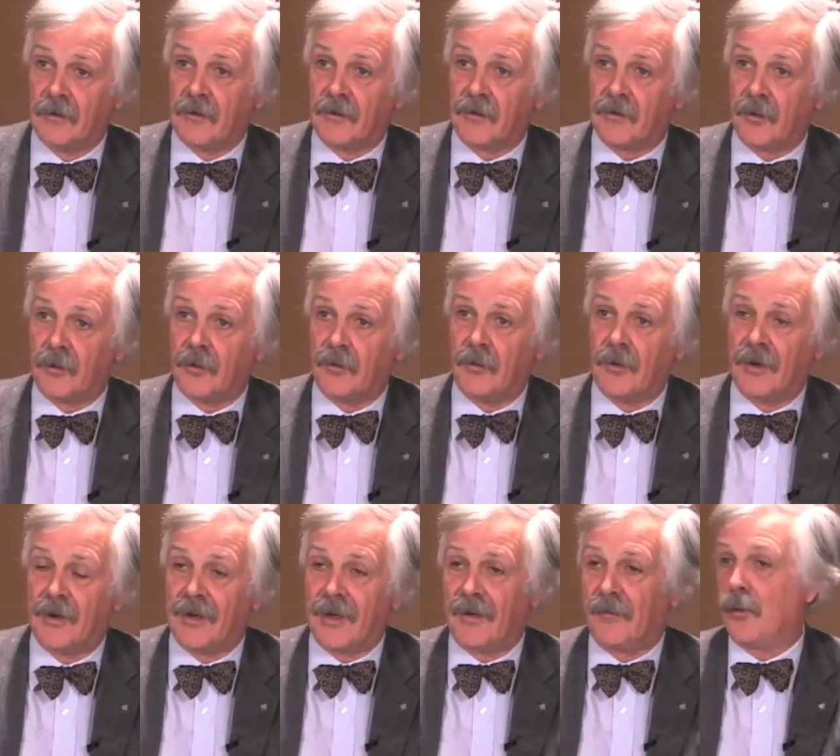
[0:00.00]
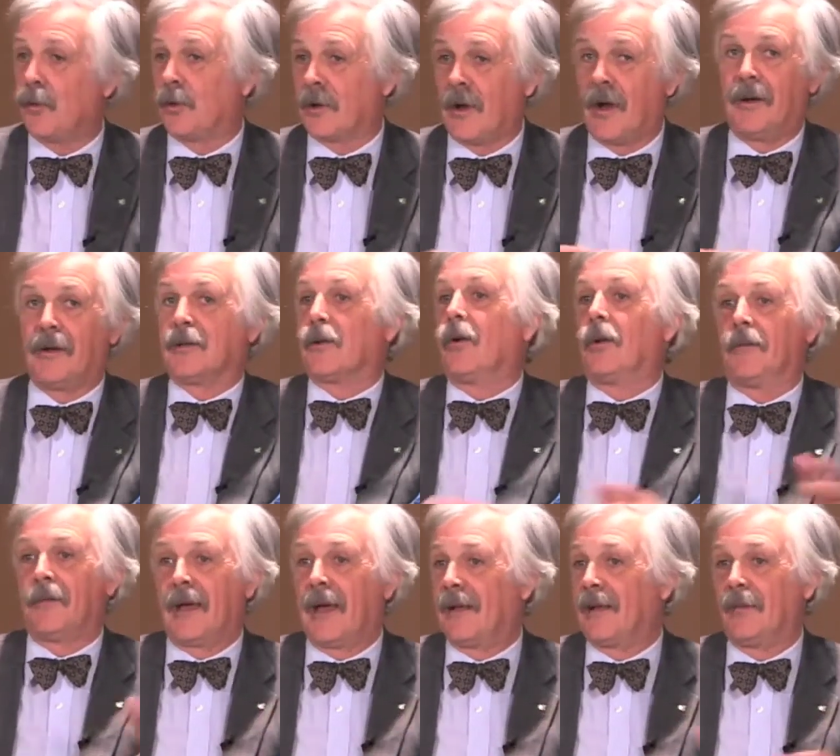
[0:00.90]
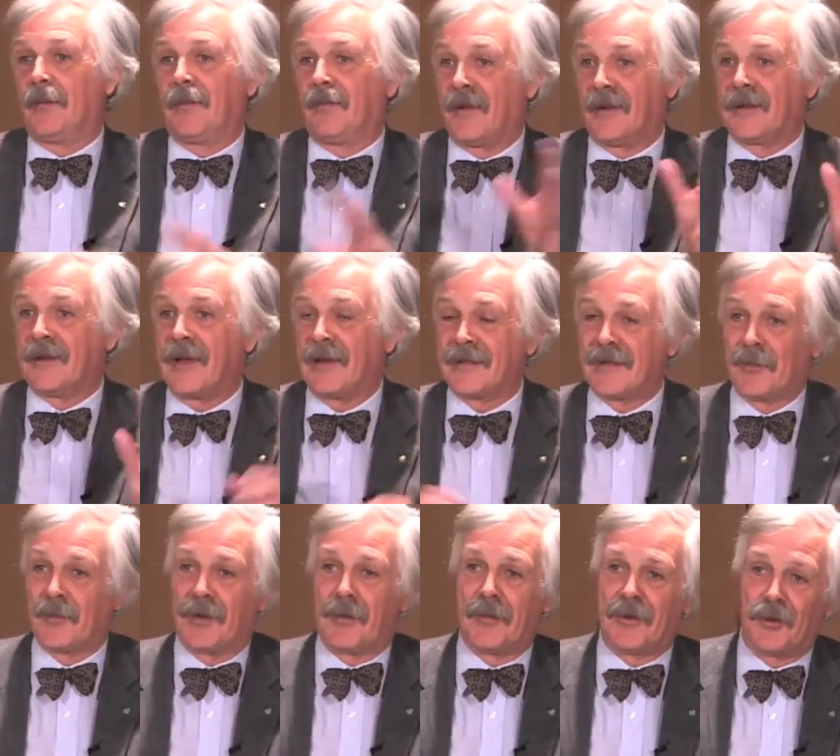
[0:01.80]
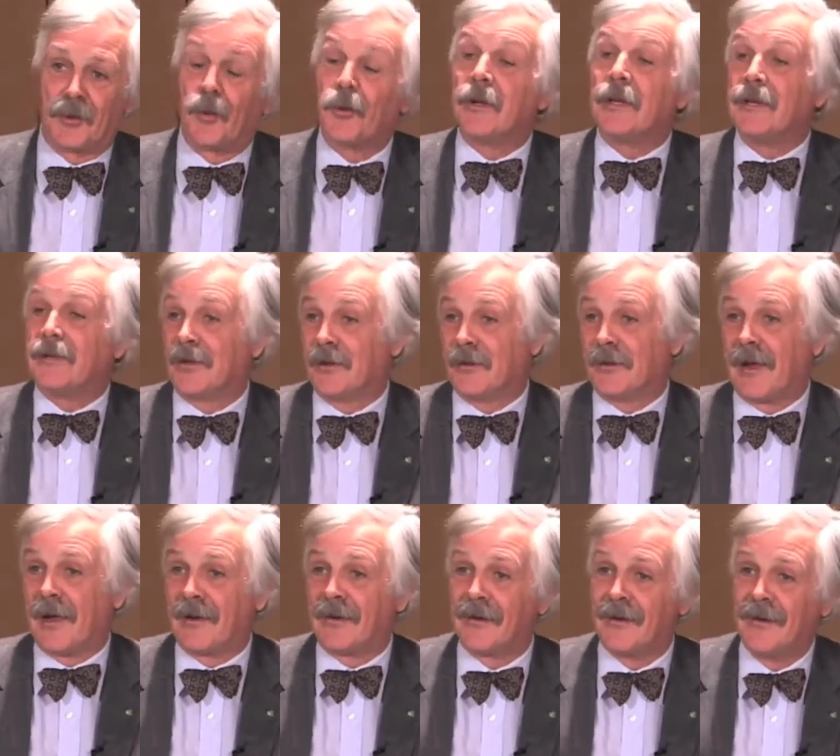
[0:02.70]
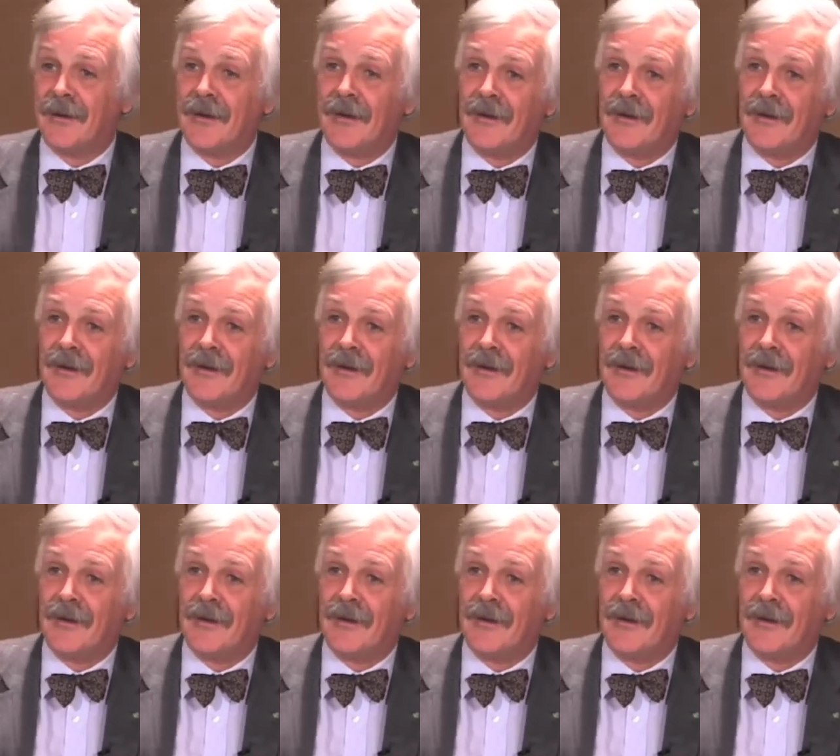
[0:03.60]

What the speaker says: So if you could harness all of that, it'd be fantastic. But I mean, you don't need to do that.